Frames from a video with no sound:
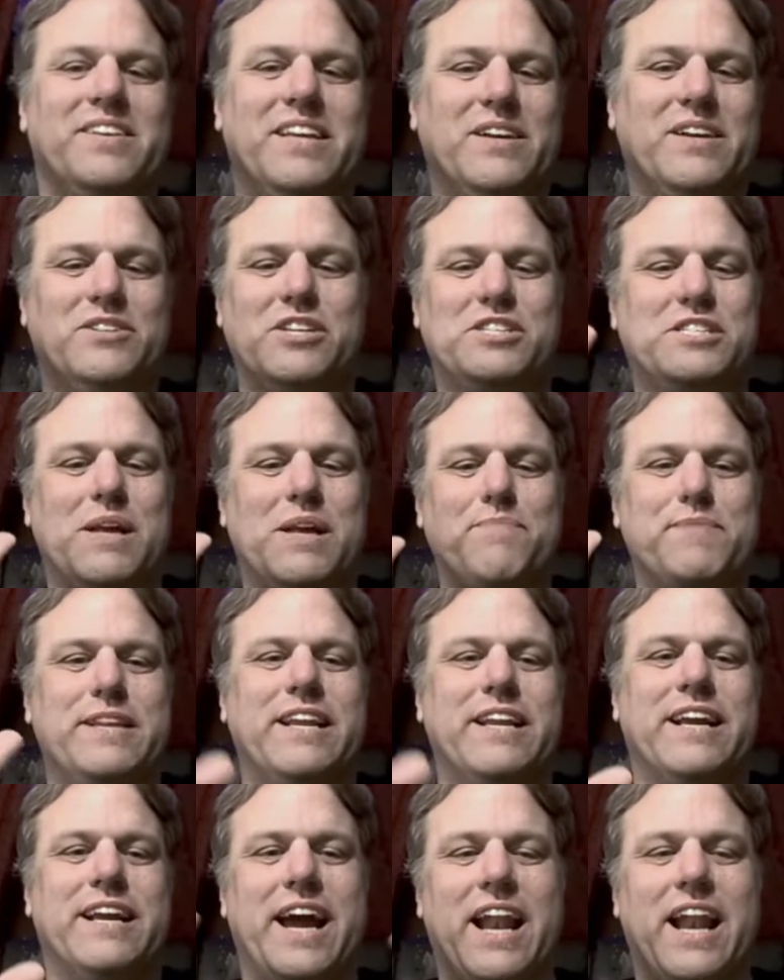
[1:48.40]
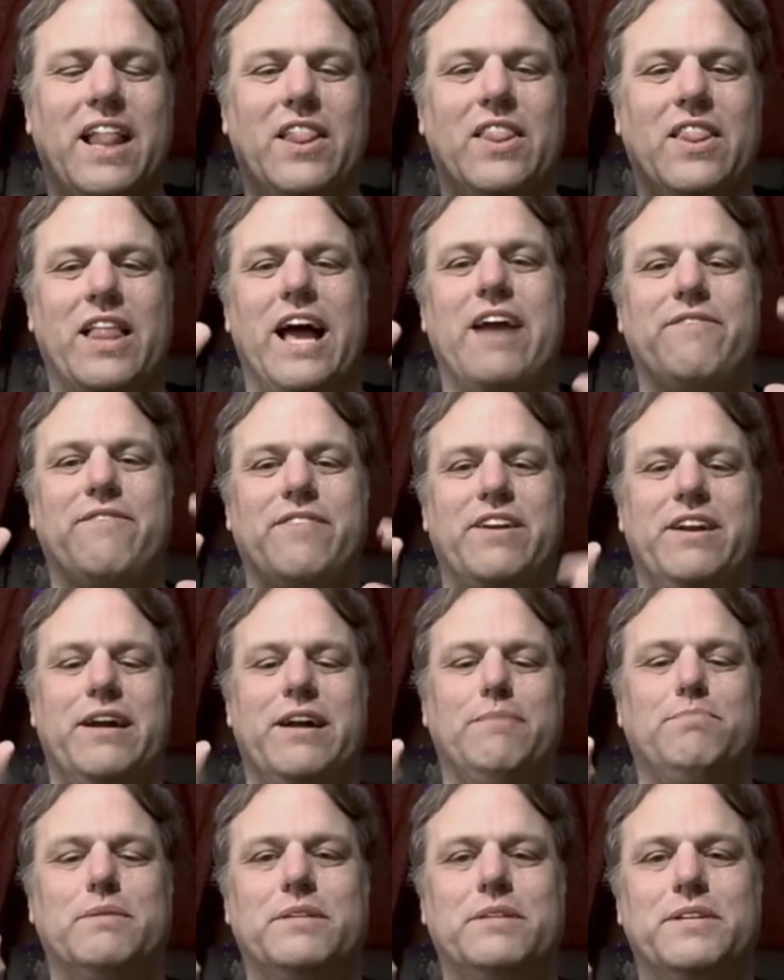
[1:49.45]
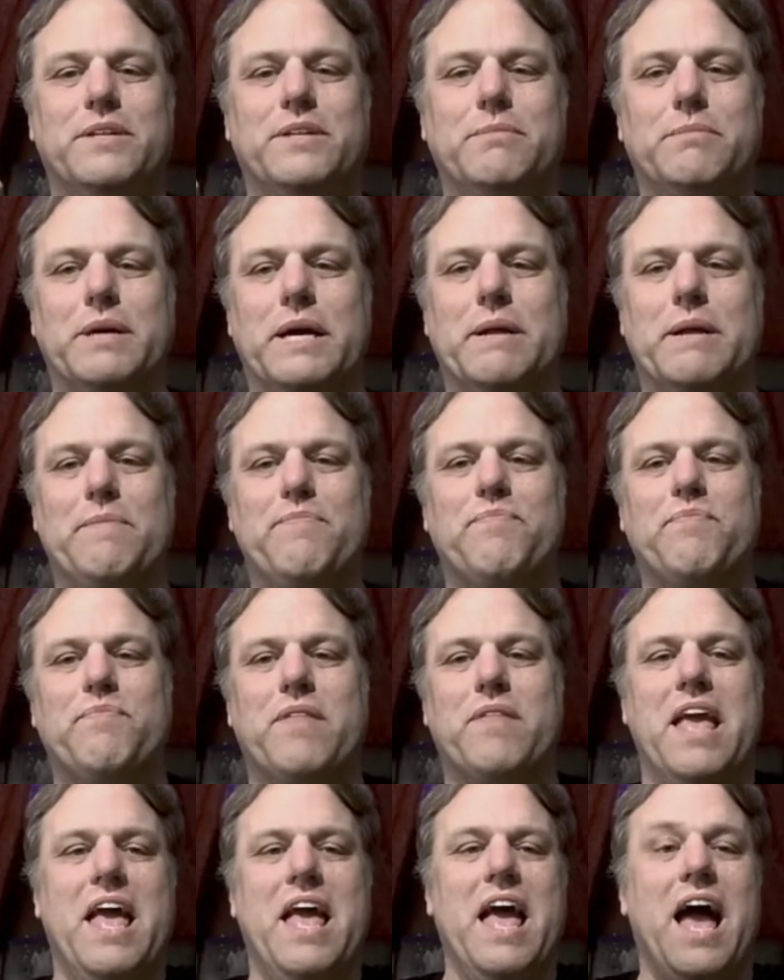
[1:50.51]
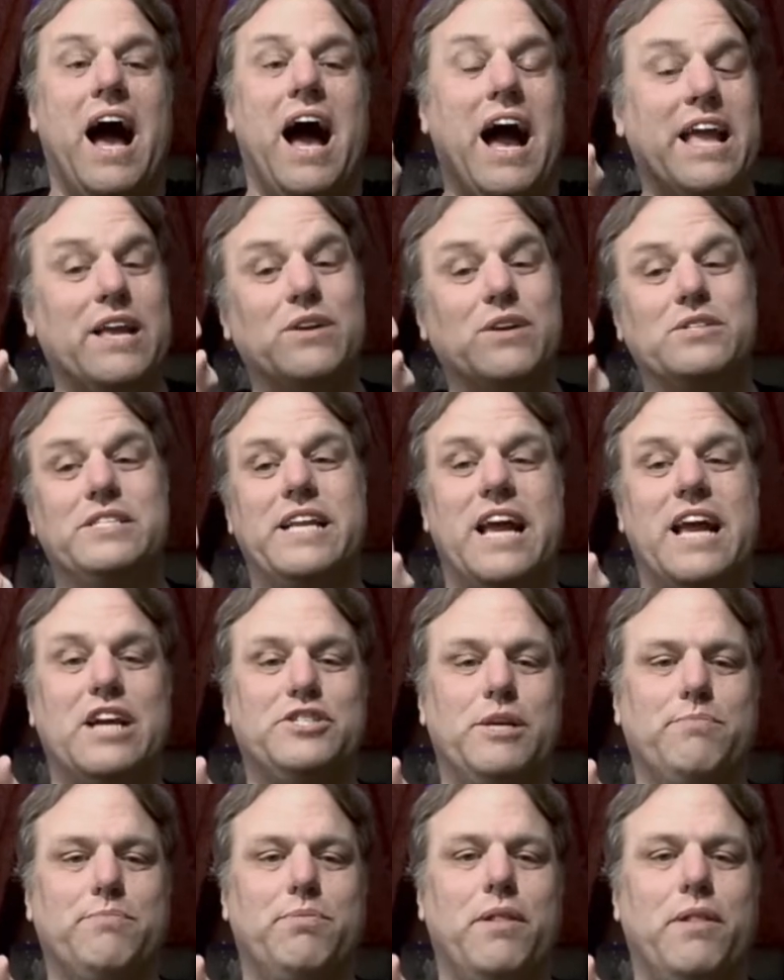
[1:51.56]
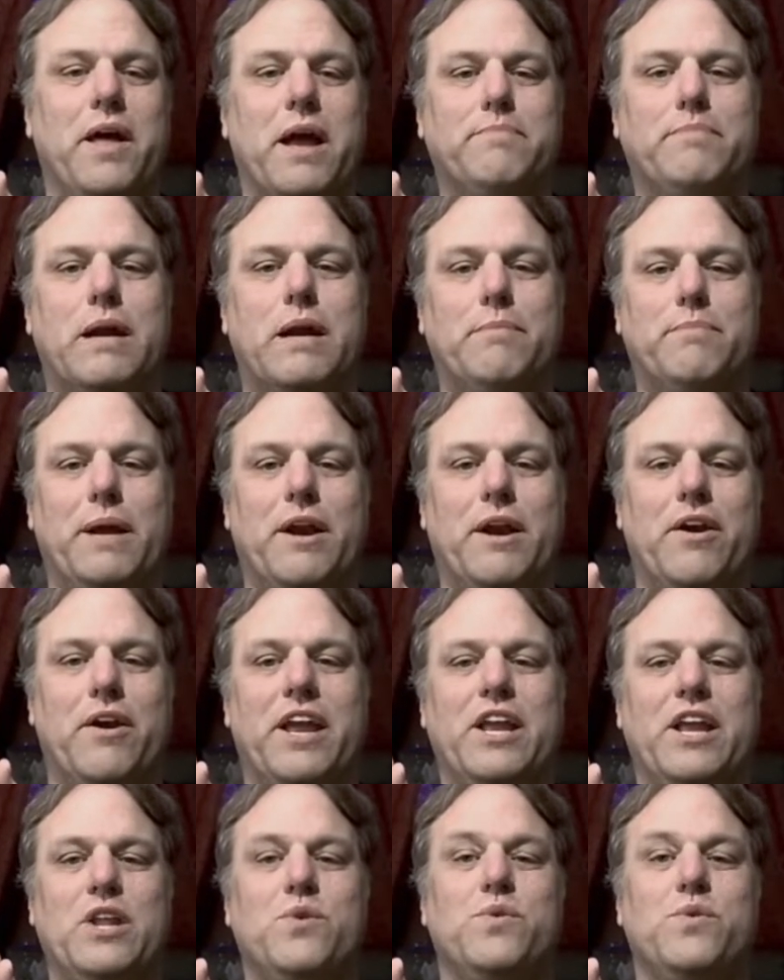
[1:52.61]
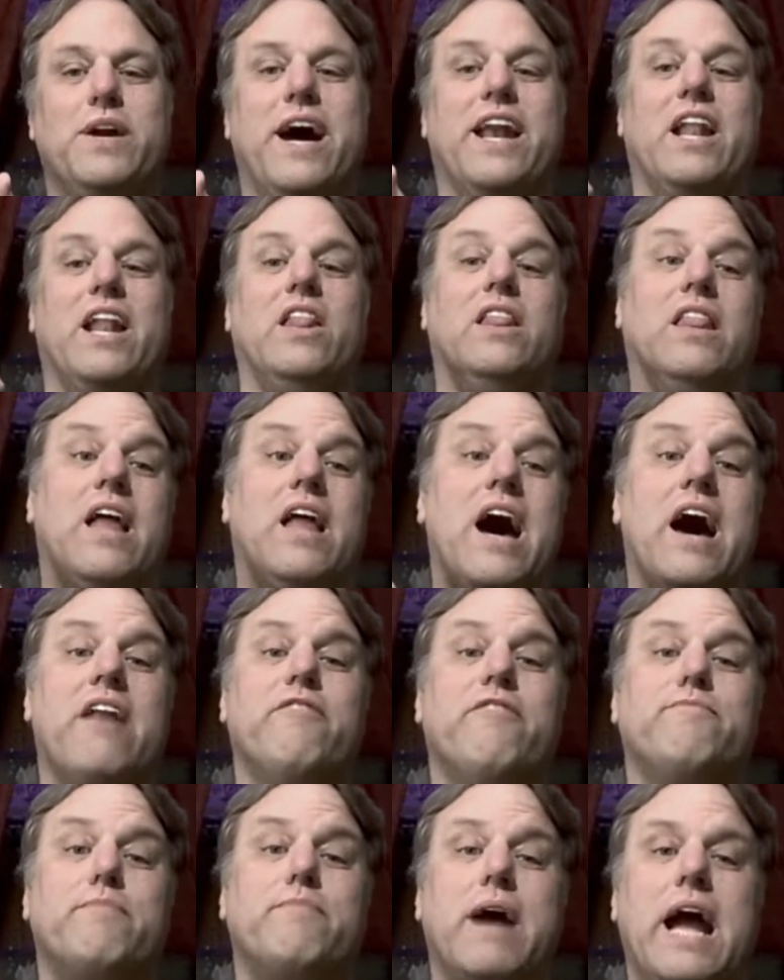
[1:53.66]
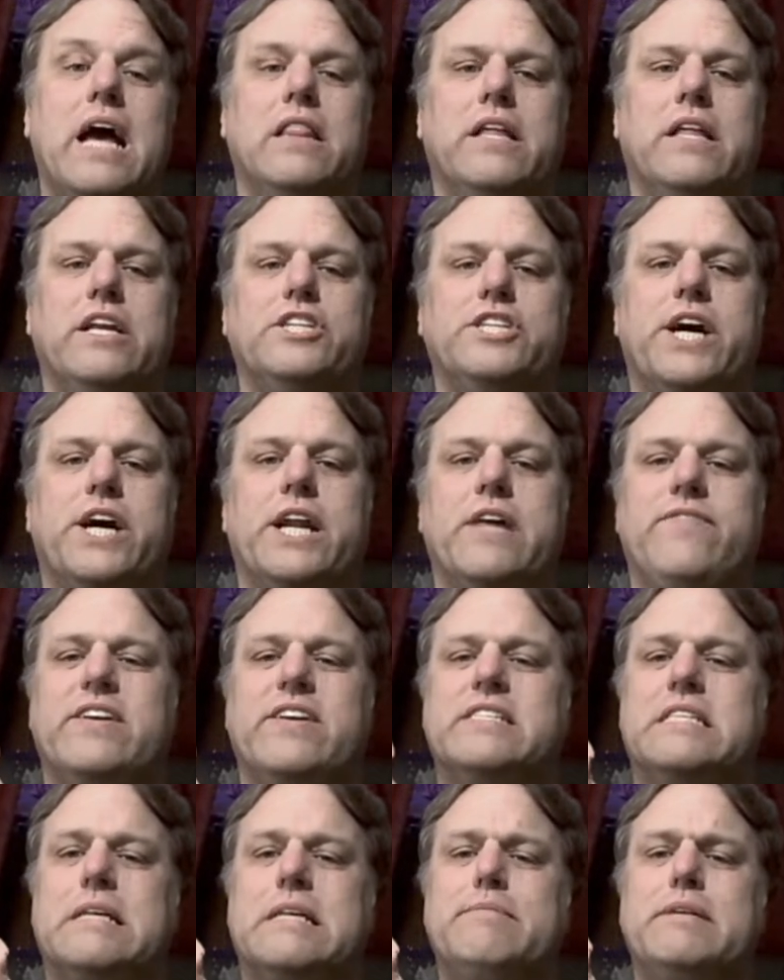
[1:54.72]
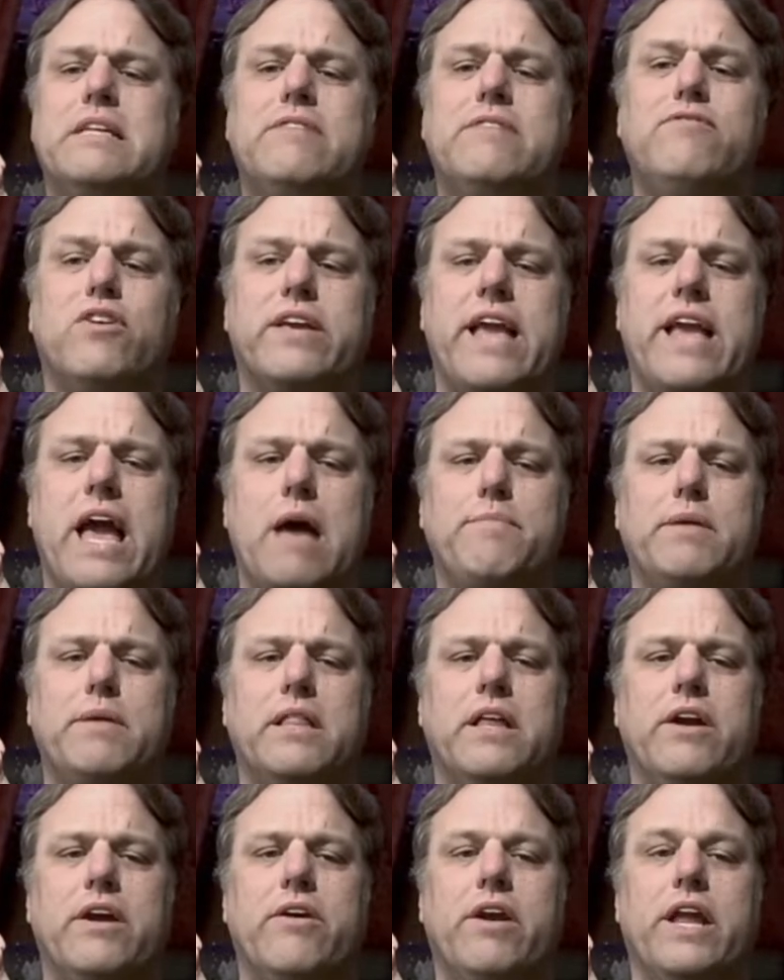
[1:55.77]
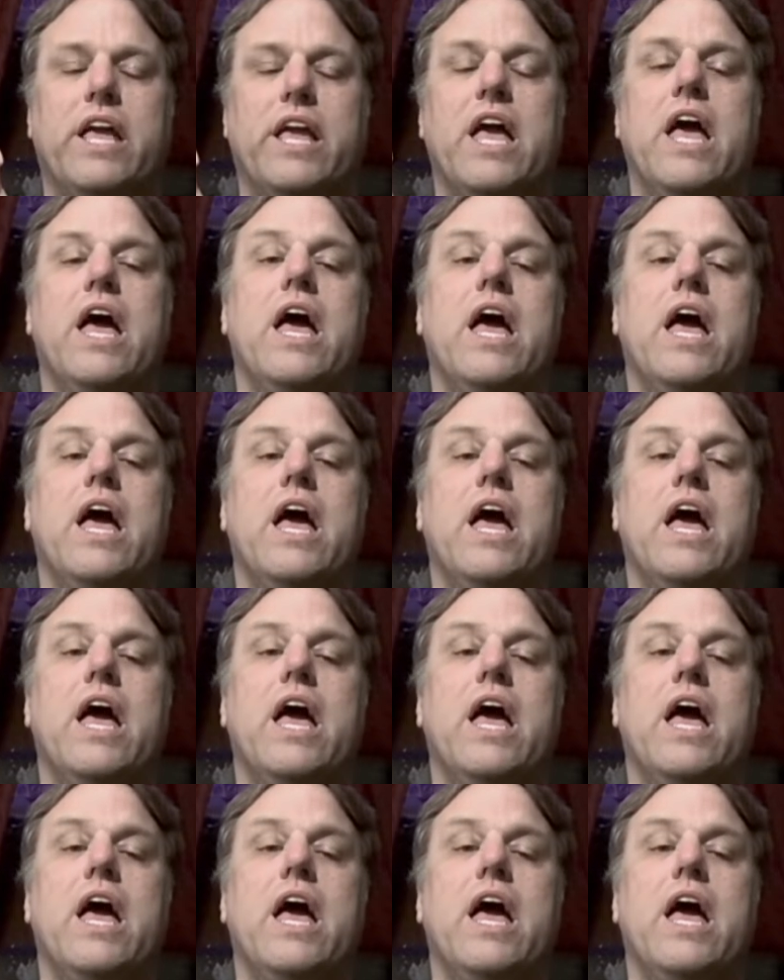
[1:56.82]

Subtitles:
Now, just something to kind of liven it up a little bit. I used to actually play a barbarian who got a lot of mileage out of his limited vocabulary.